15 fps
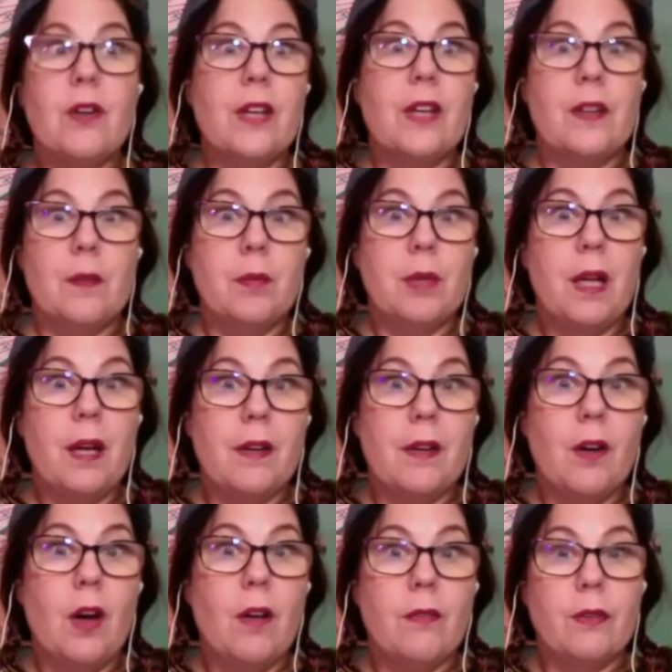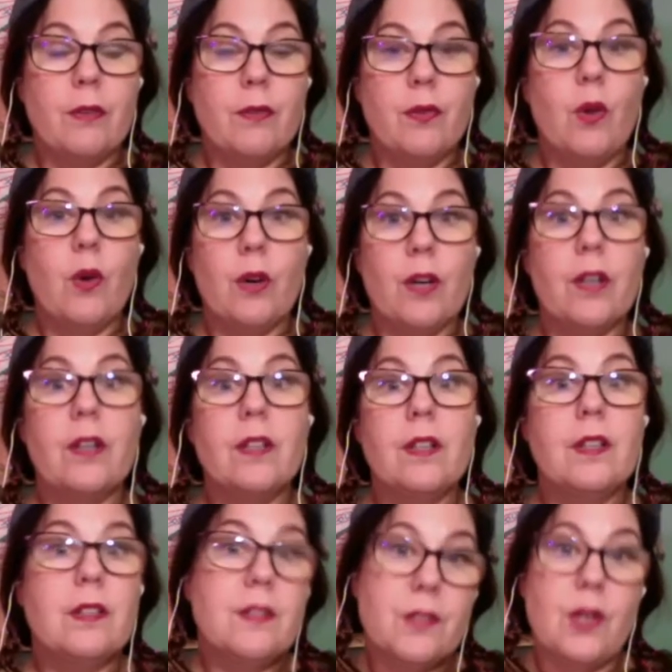the blood off of the floor.
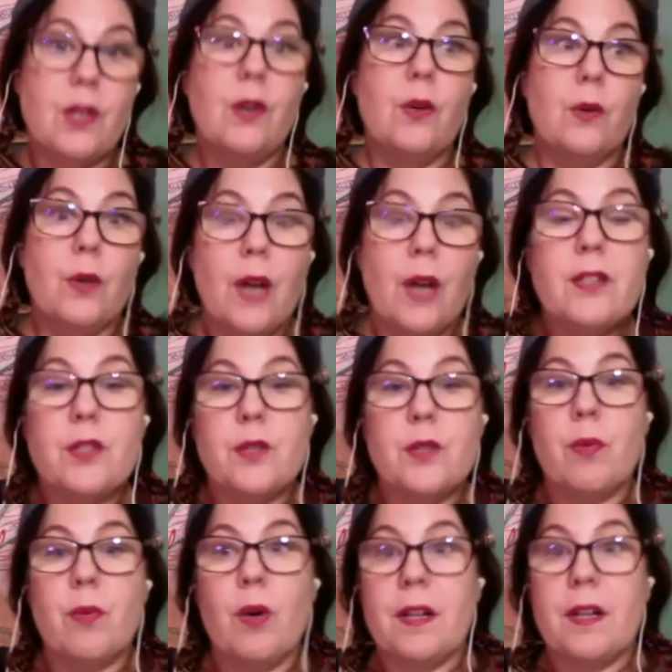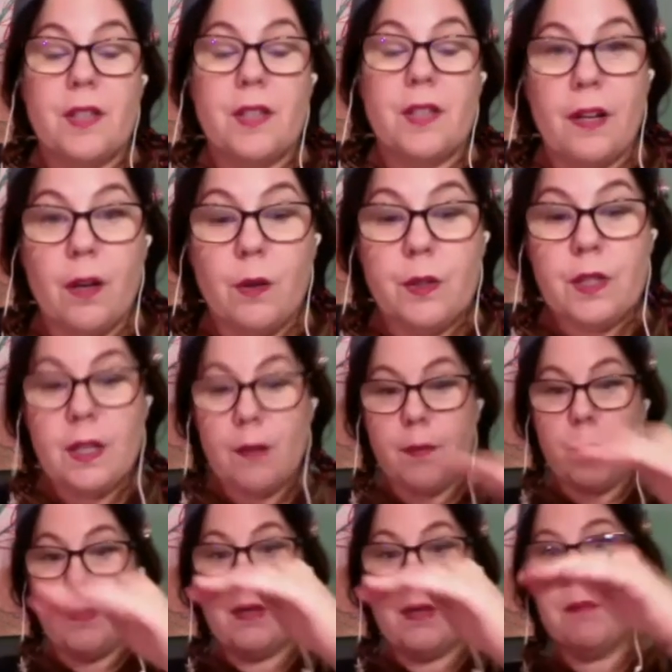So hydrogen peroxide, always keep
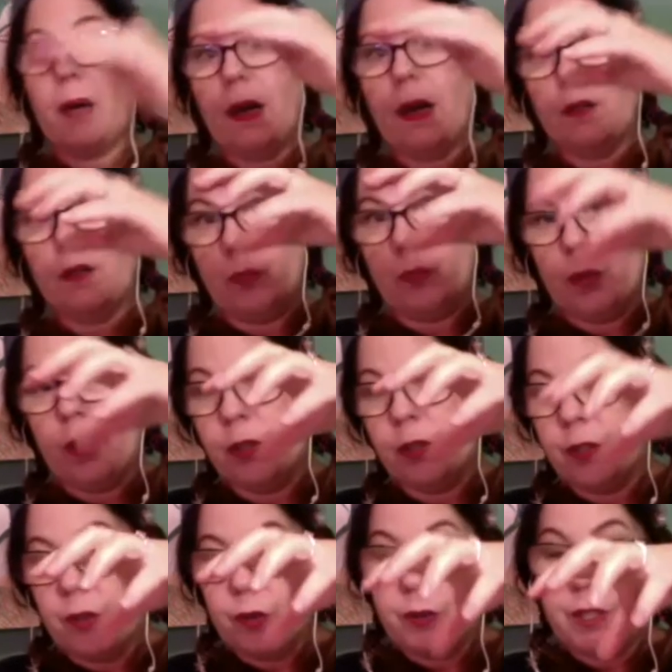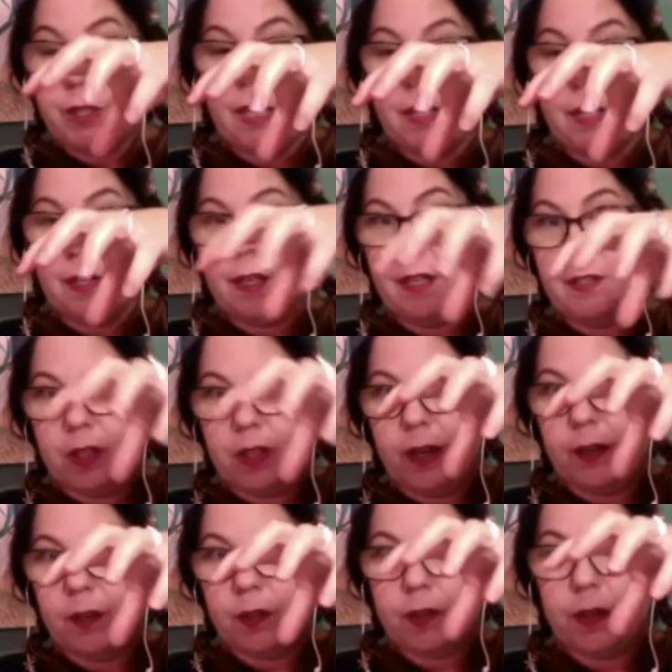a big bottle around, and they're only 99
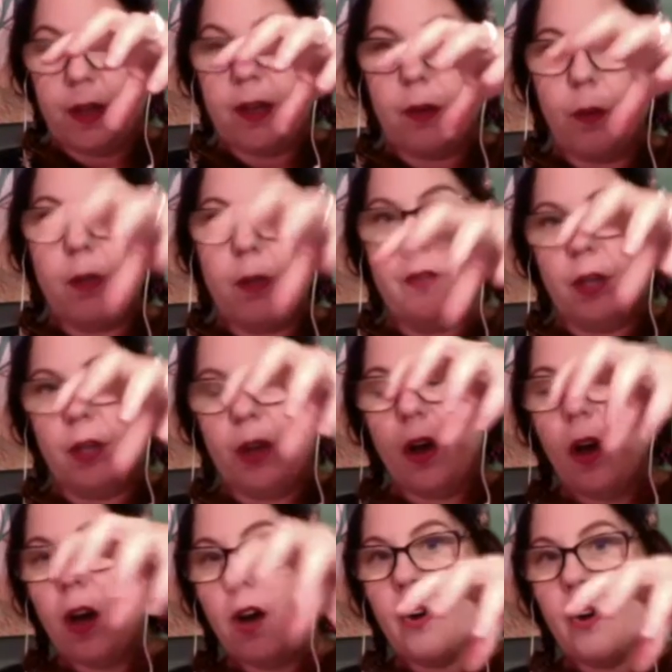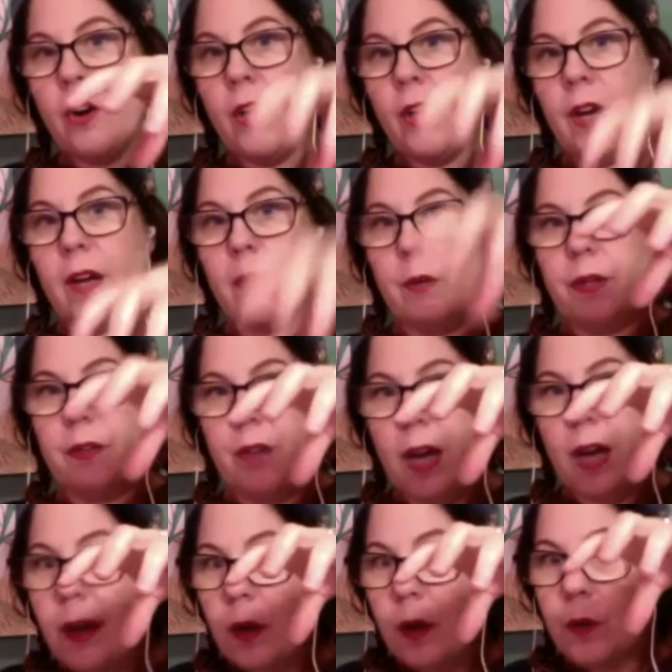cents. I got one in the car, I got one in the
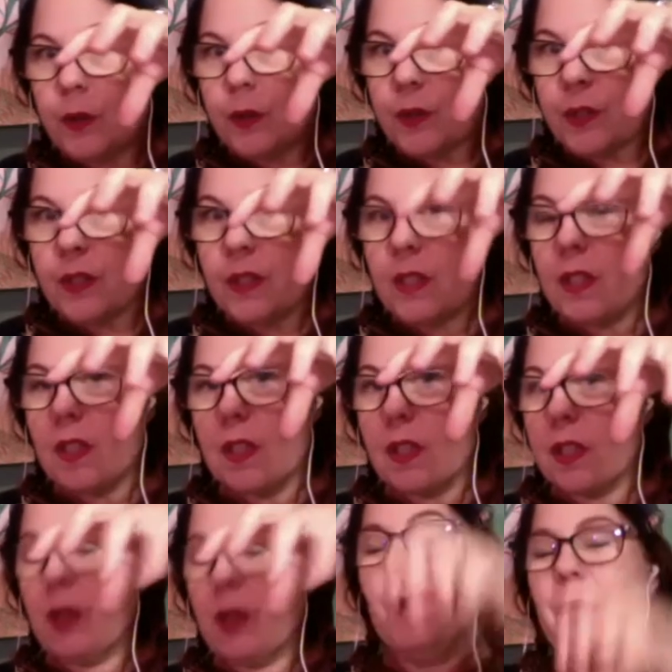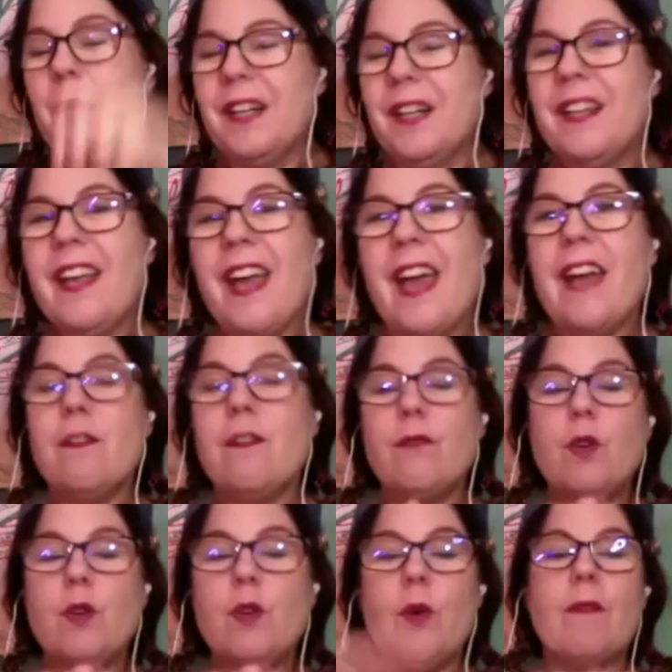house, you know. And if
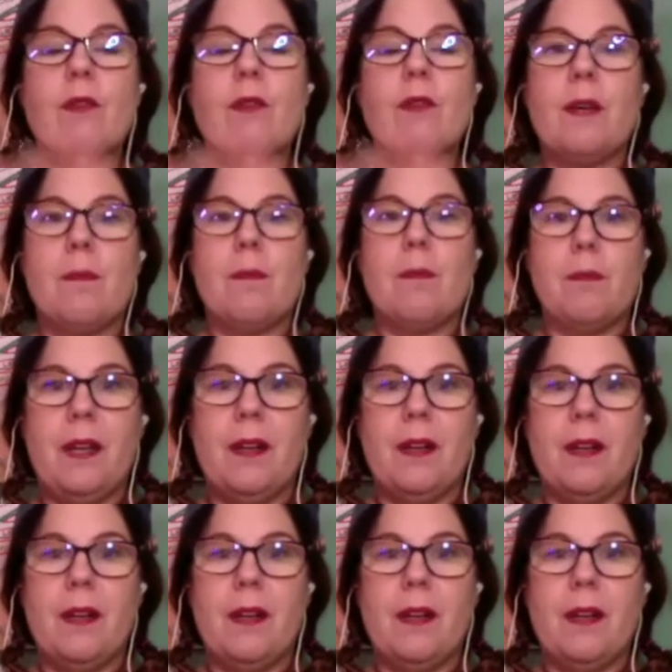you ever get bit,